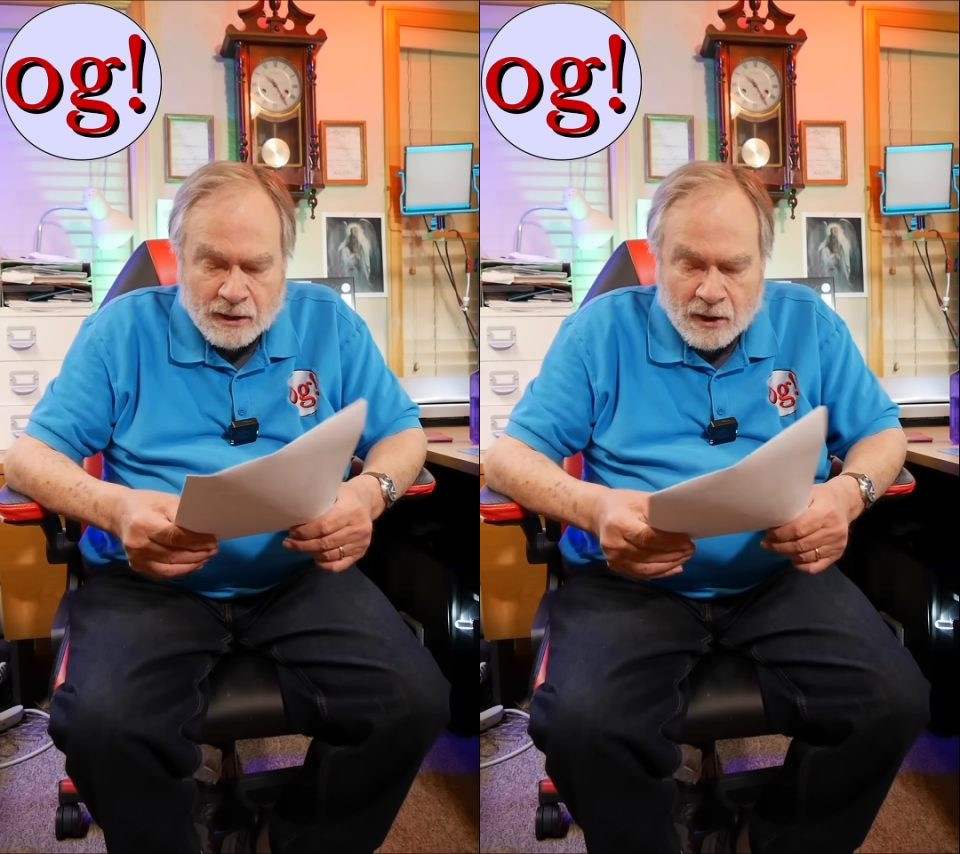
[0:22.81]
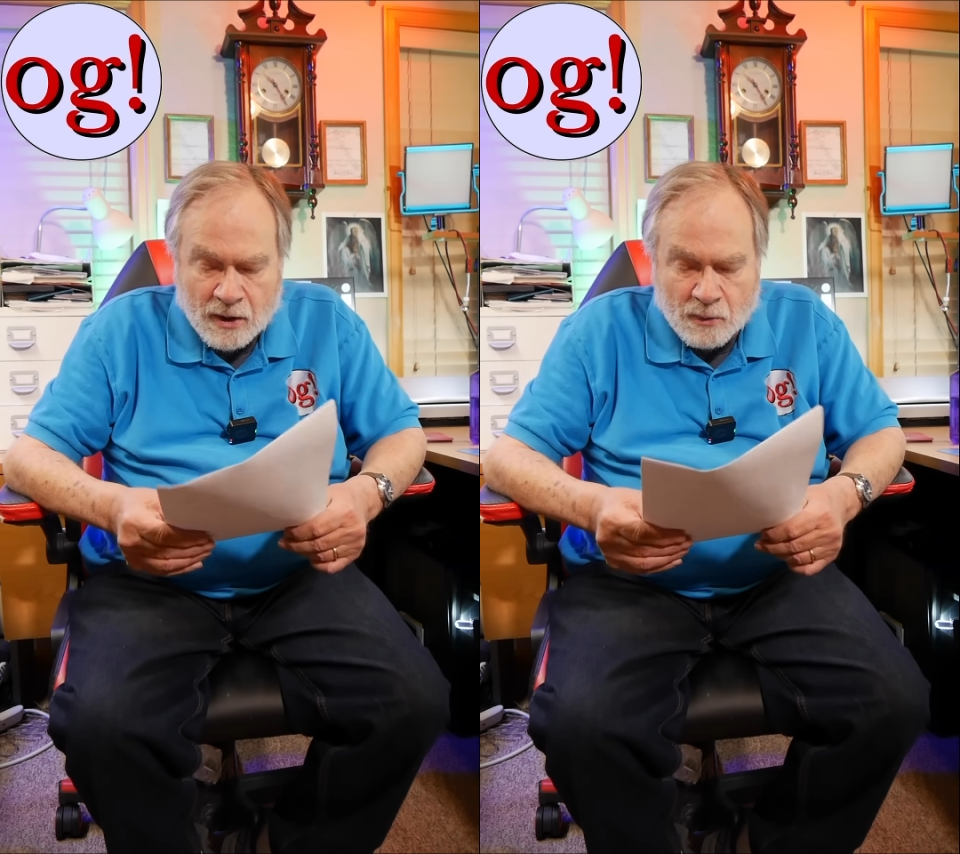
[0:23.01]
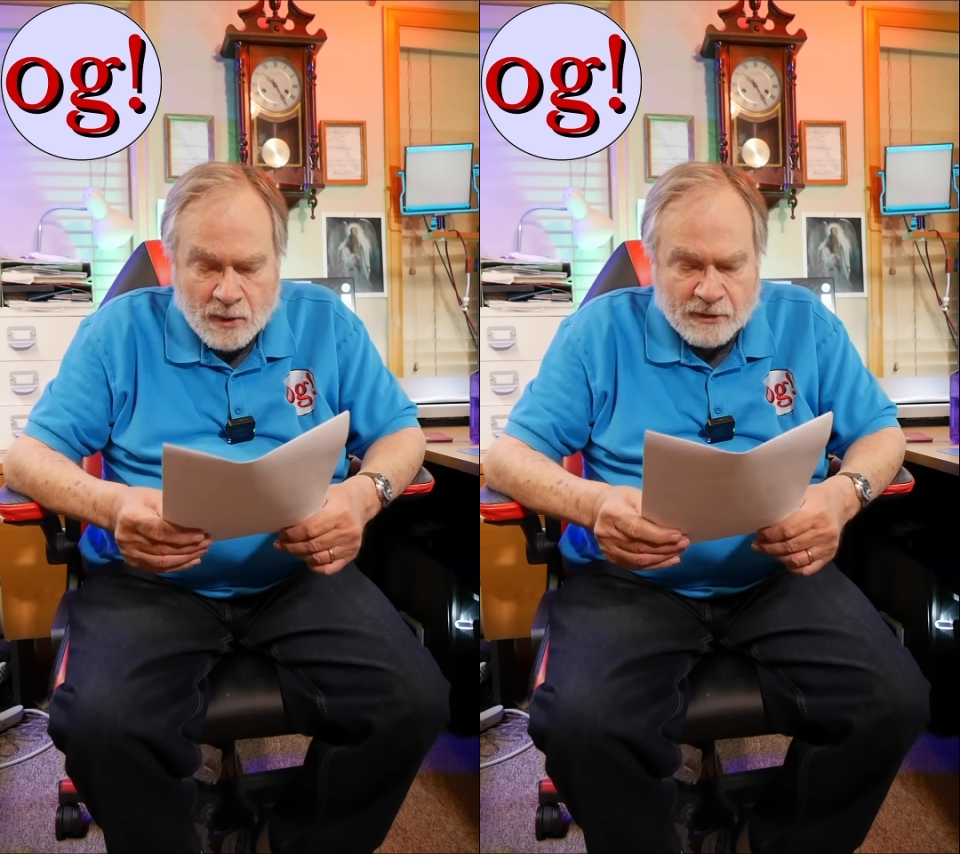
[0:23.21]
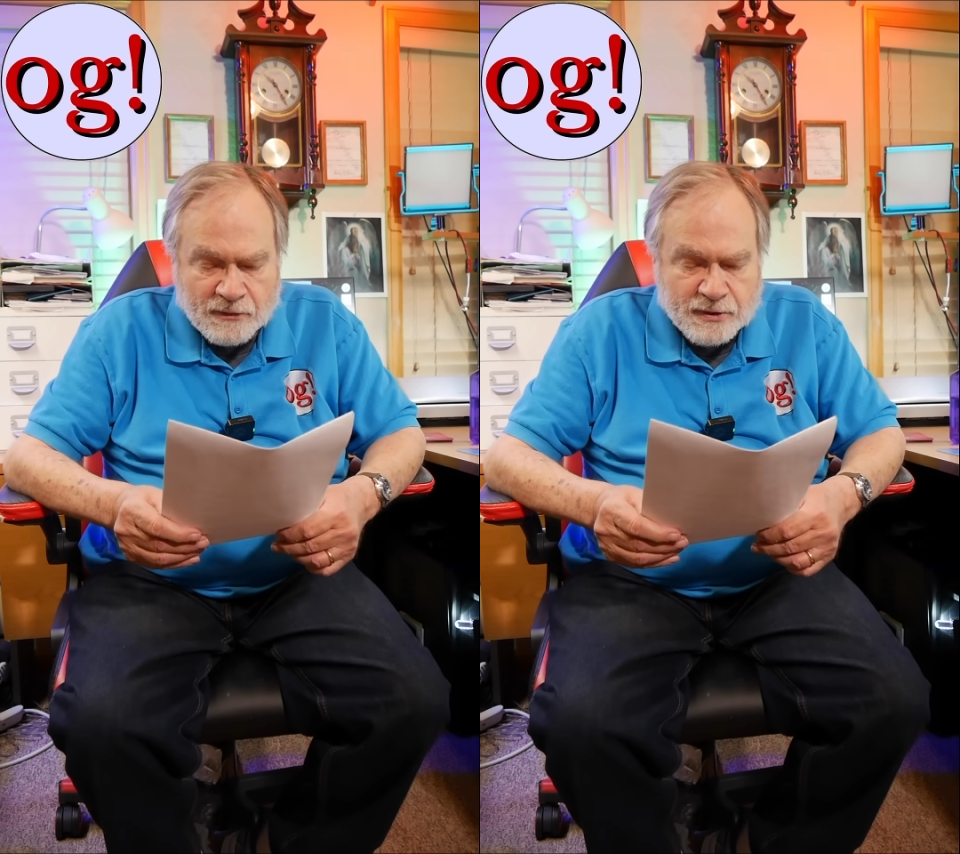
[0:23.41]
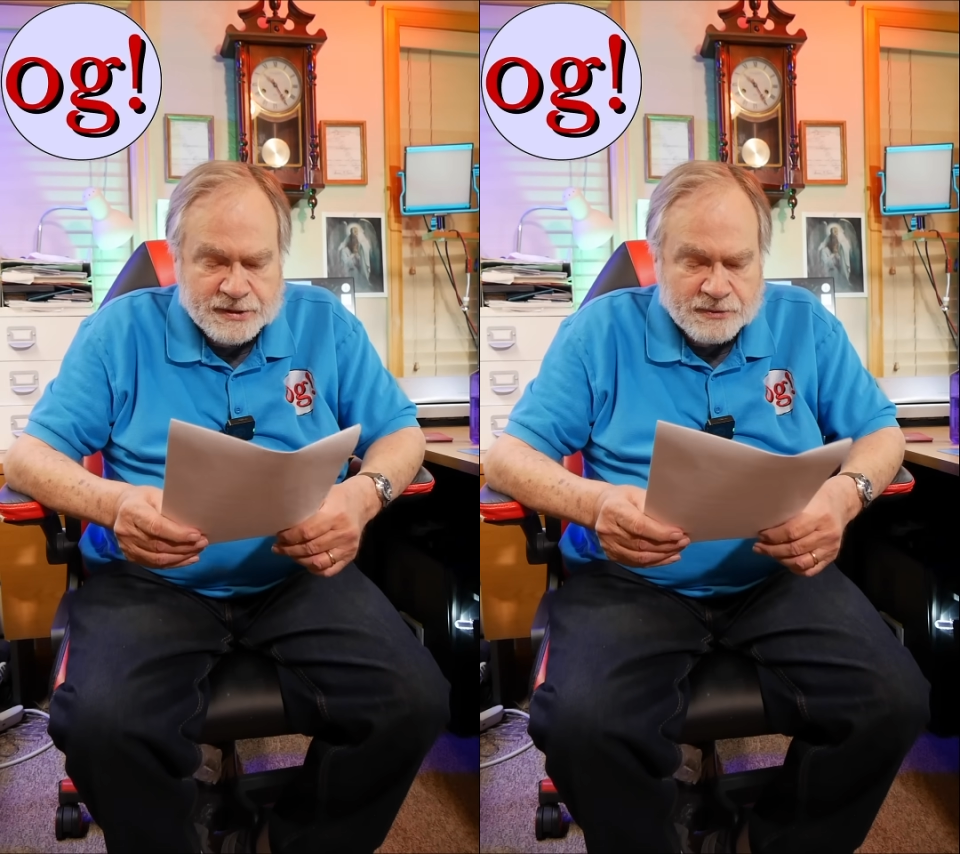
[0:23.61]
long wire
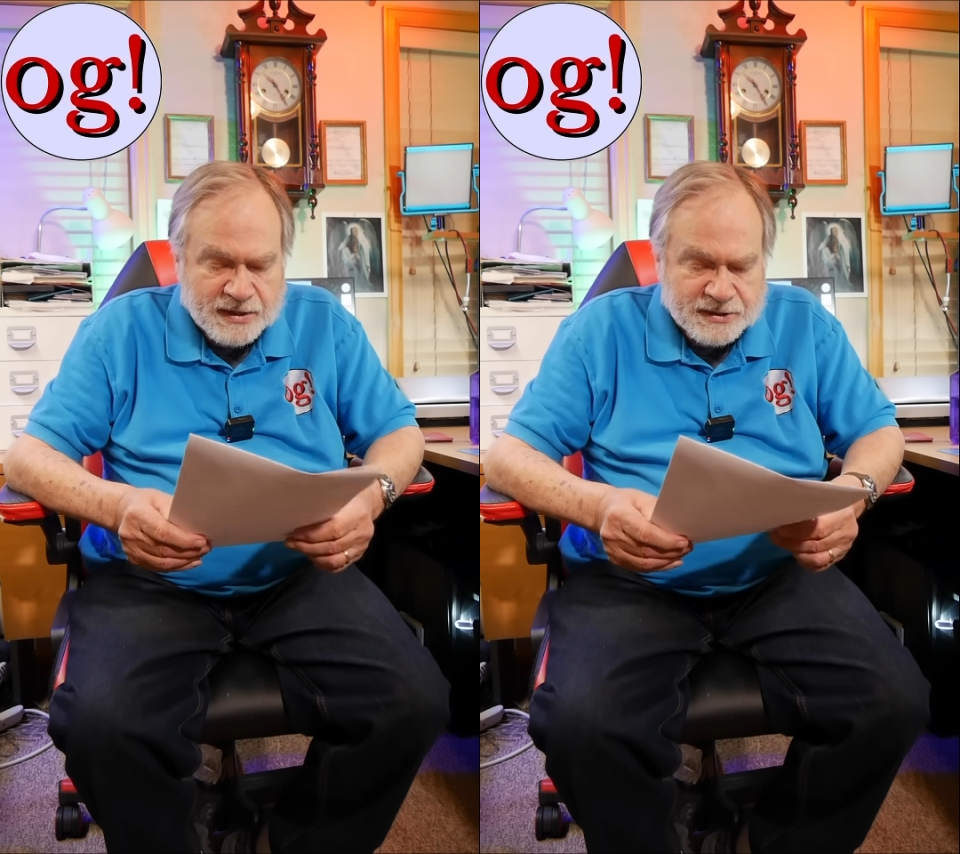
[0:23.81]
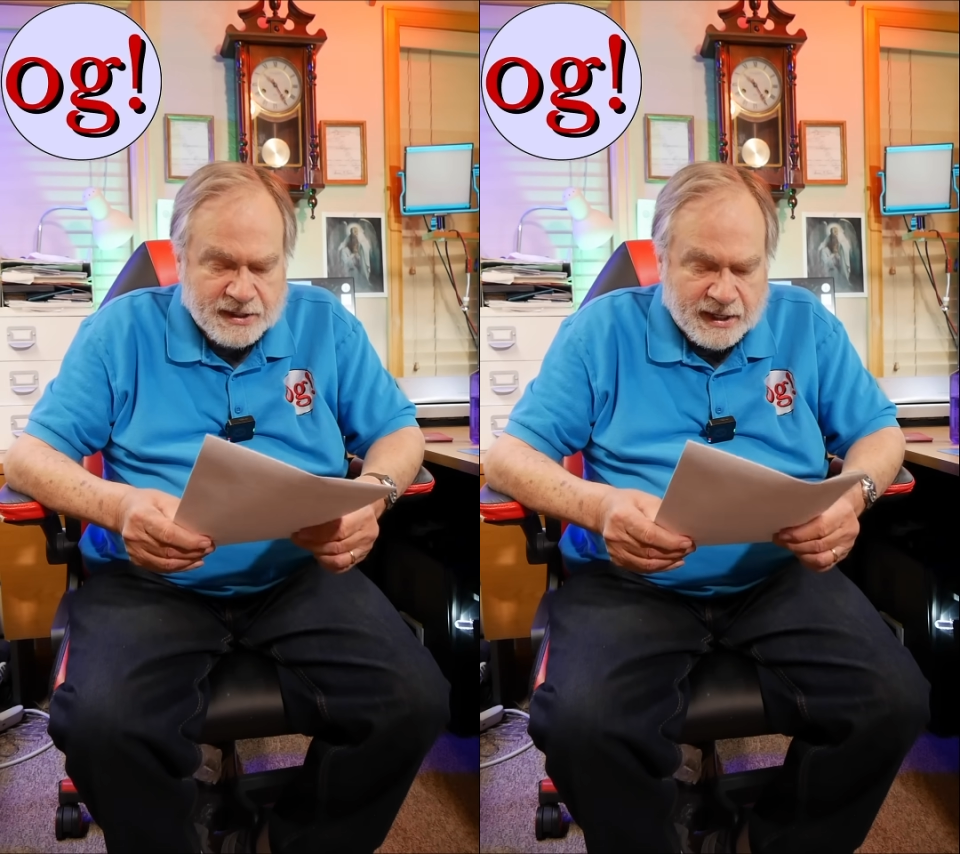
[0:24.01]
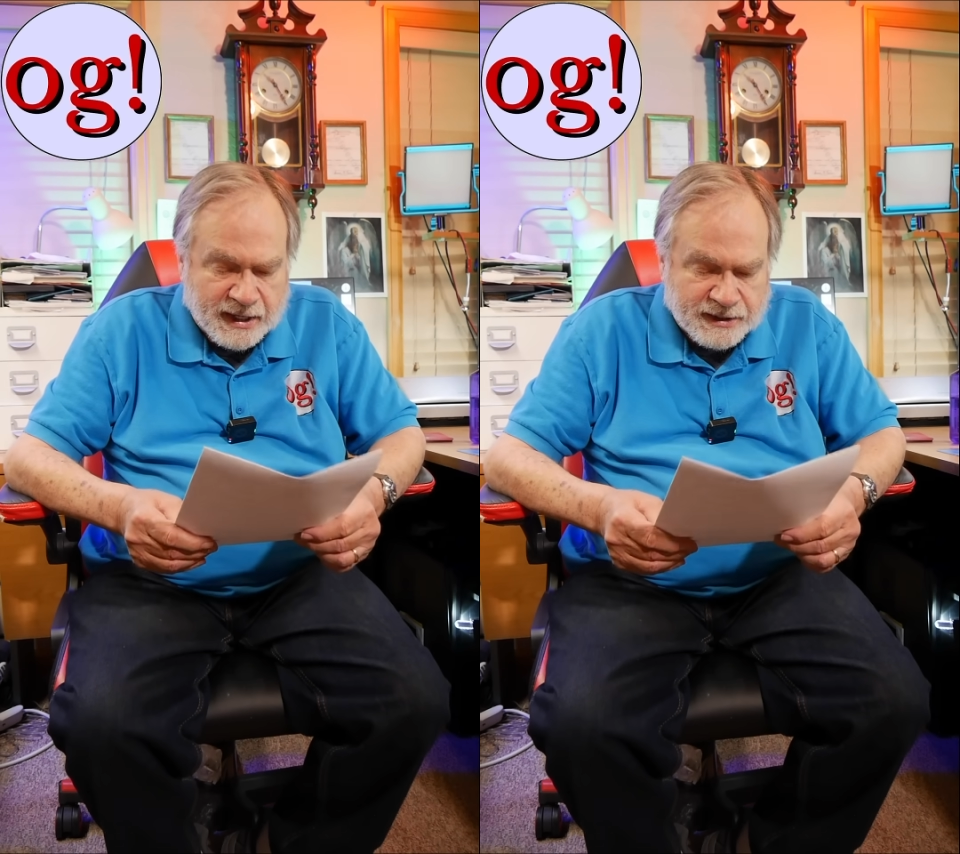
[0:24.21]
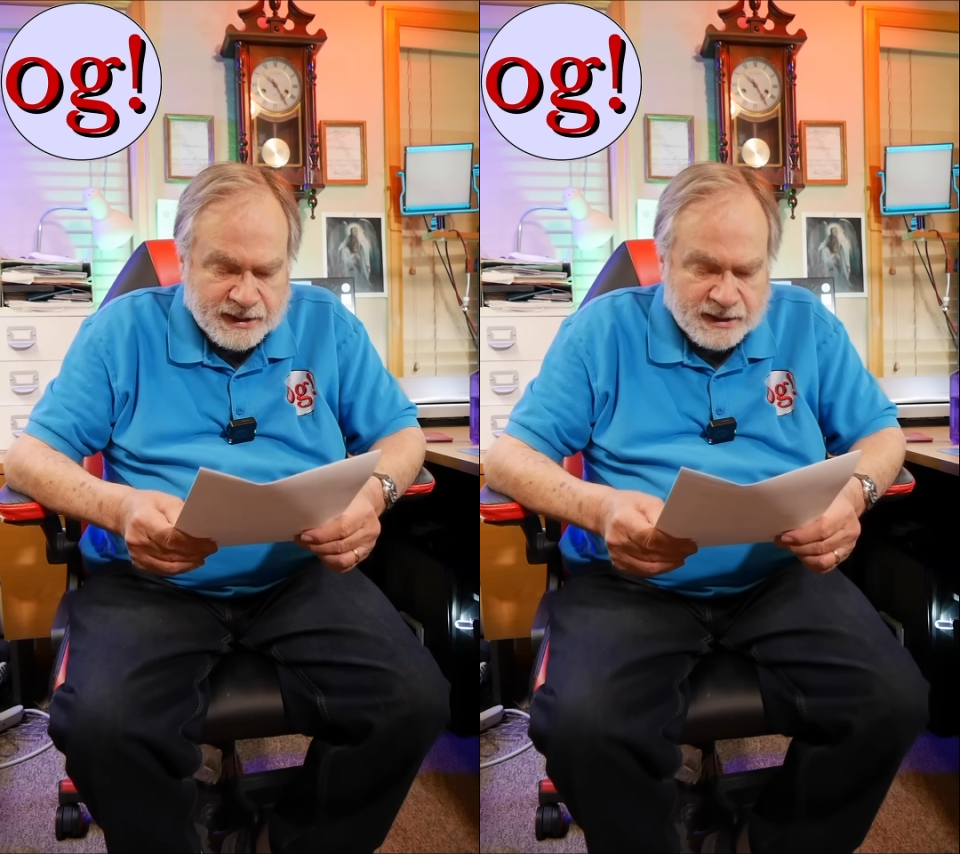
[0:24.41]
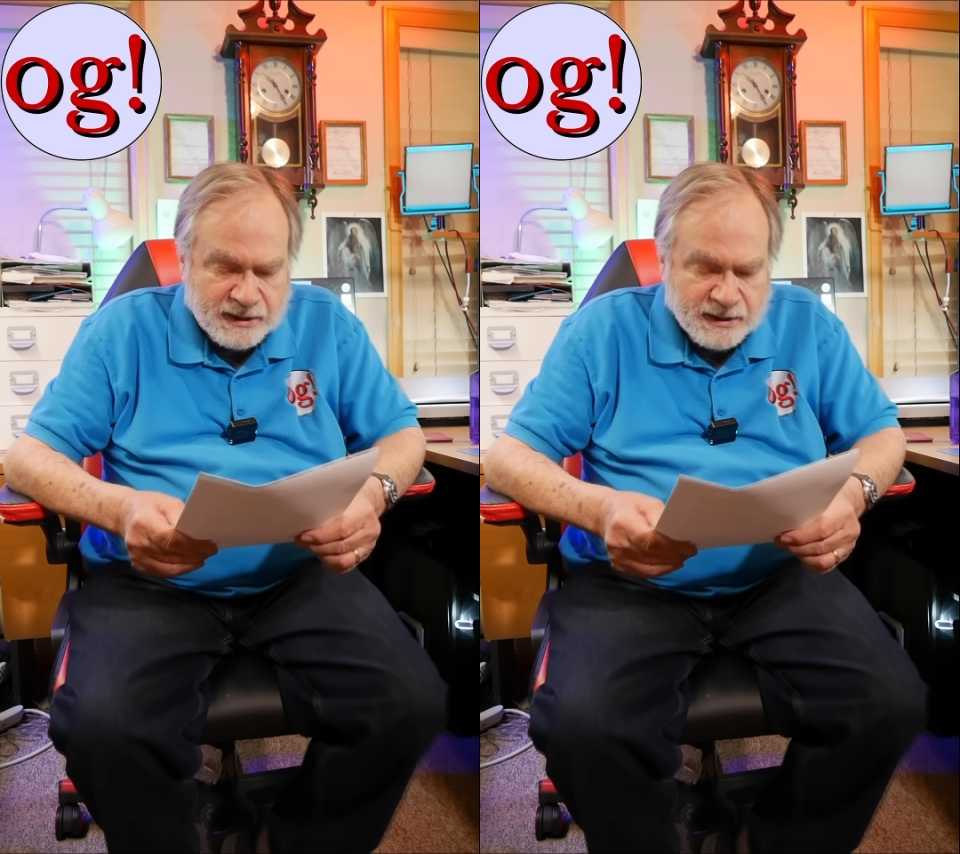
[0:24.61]
versus resonant
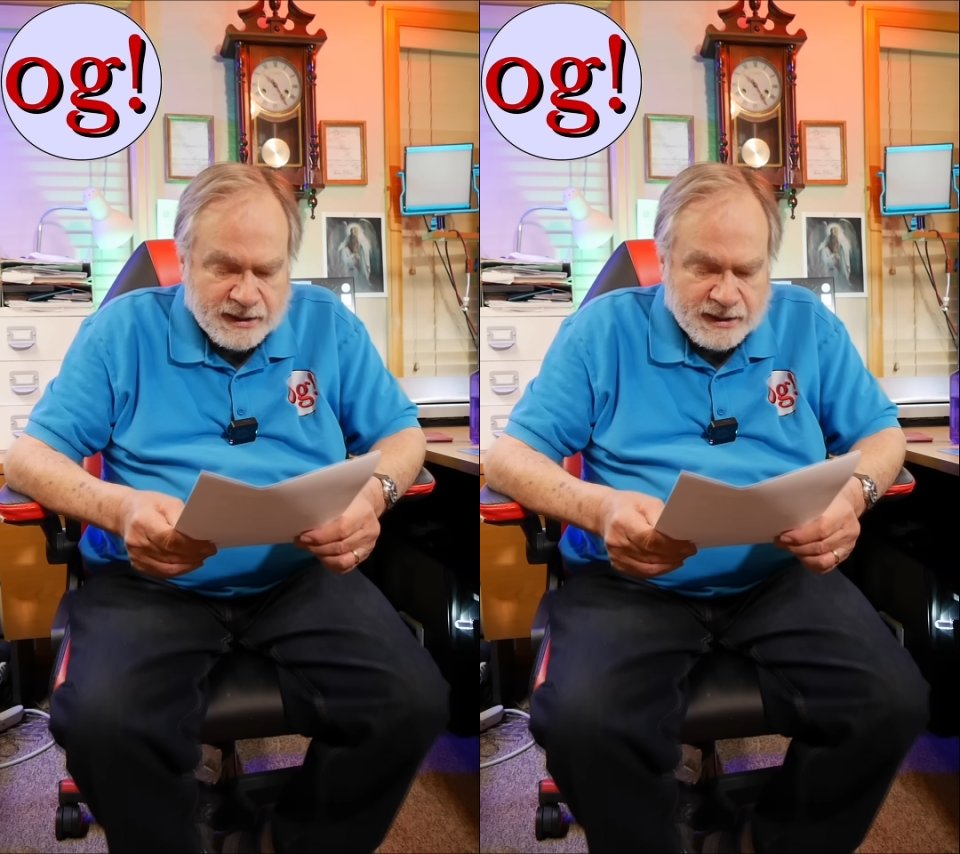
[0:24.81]
antenna,